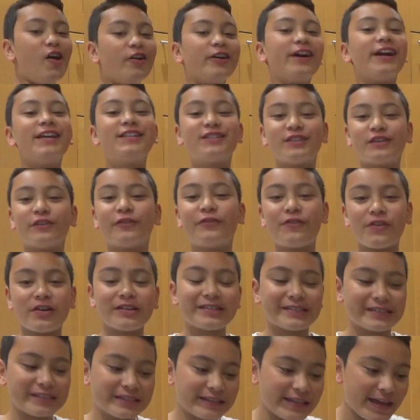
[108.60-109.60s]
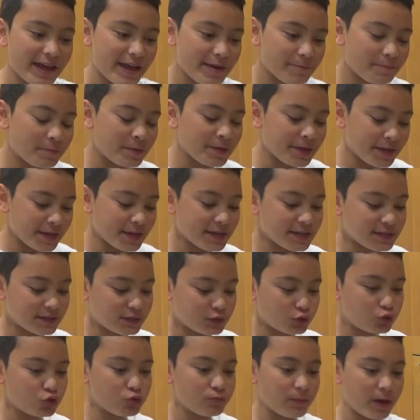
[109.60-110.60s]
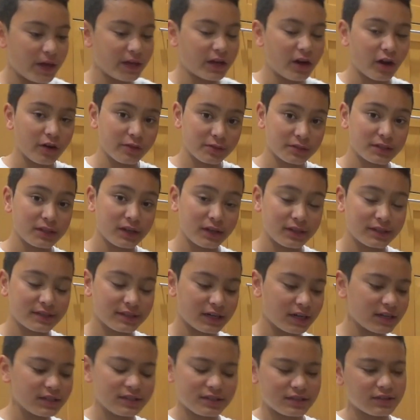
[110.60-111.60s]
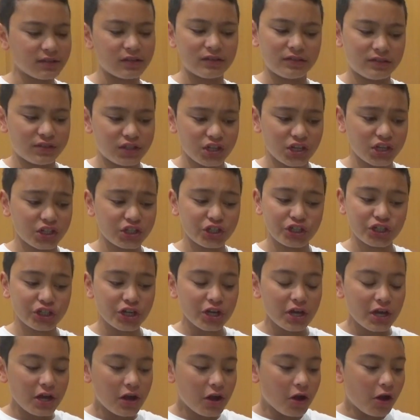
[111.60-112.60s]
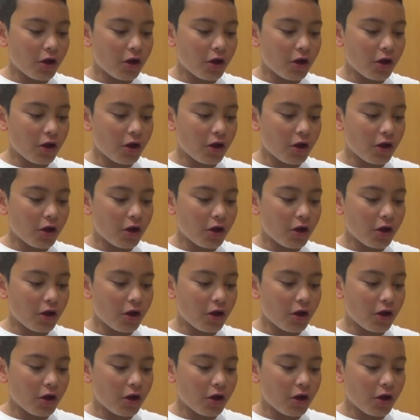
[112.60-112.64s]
Okay, so the first step is to make our side salad, side dish.